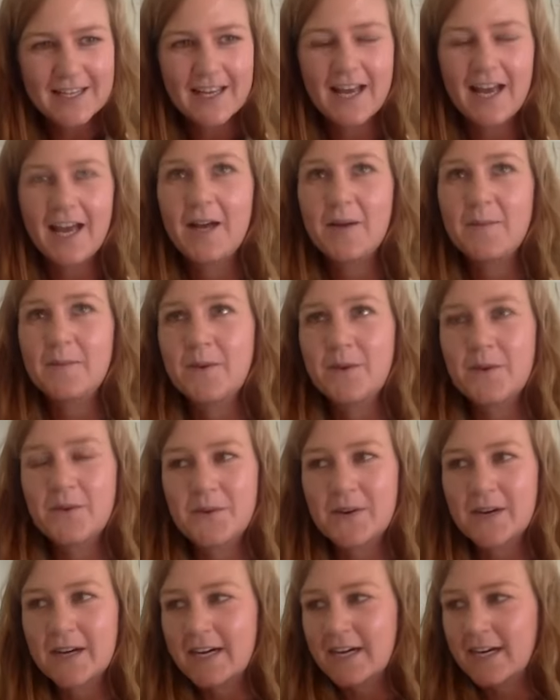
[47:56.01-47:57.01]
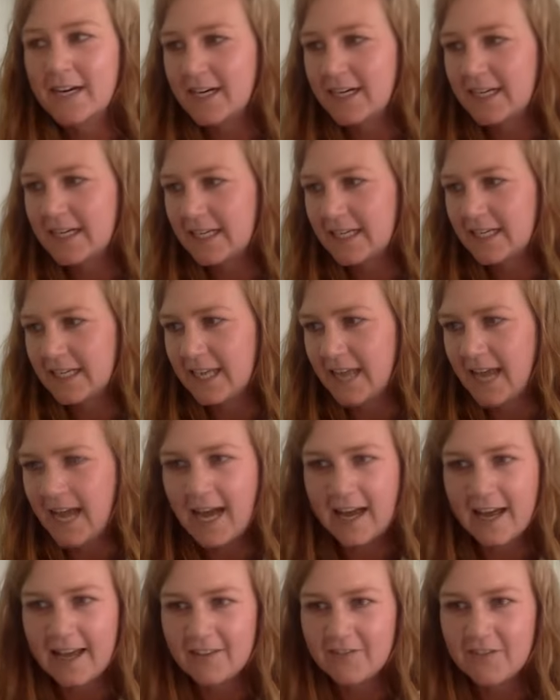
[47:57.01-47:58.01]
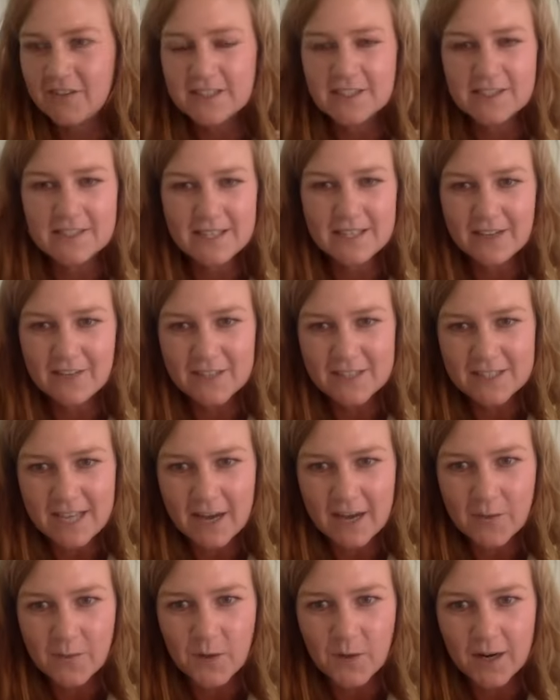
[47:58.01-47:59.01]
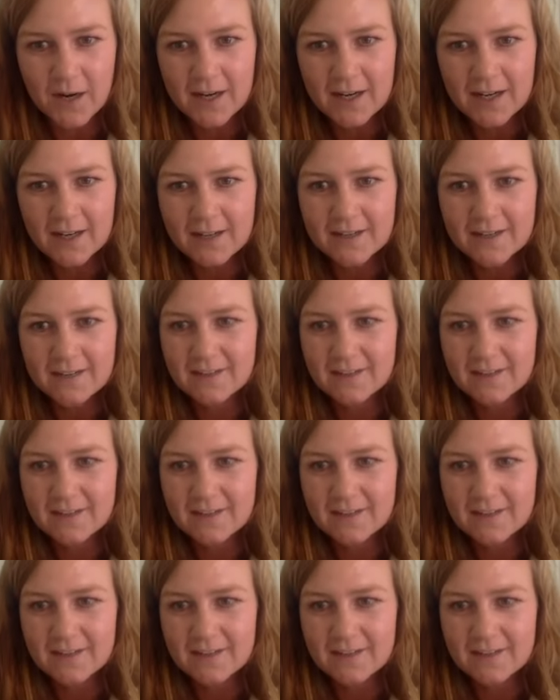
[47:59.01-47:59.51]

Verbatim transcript: um or yeah if it's if it's at work